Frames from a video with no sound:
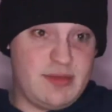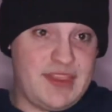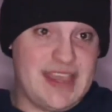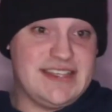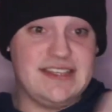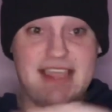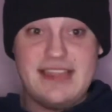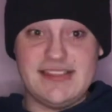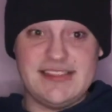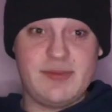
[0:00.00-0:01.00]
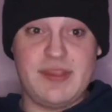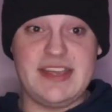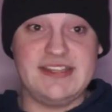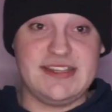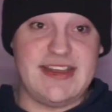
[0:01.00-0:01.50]
they did then, this is what they
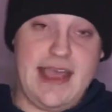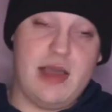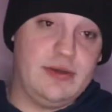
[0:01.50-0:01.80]
did now.